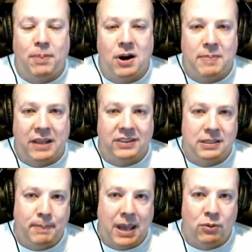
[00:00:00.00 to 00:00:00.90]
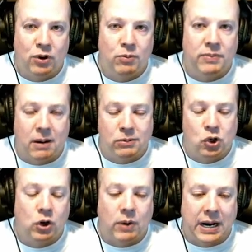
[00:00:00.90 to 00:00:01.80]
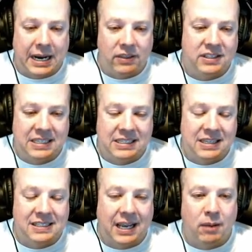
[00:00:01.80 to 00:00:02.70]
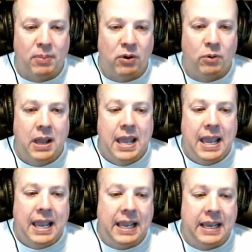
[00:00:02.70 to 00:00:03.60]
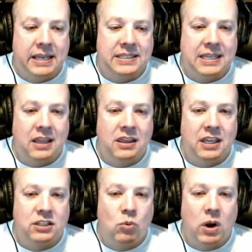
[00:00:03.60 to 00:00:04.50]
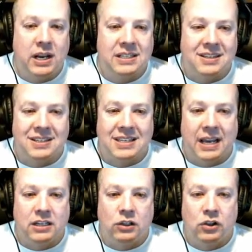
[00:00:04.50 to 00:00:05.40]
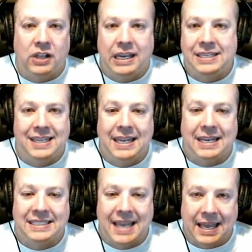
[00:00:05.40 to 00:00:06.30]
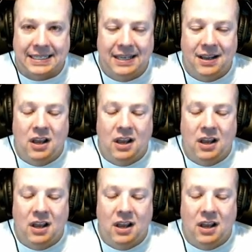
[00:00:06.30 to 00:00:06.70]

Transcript: part about this bedroom that I'm showing right now, this is the second bedroom, is this one is designed to look like it's in a tent.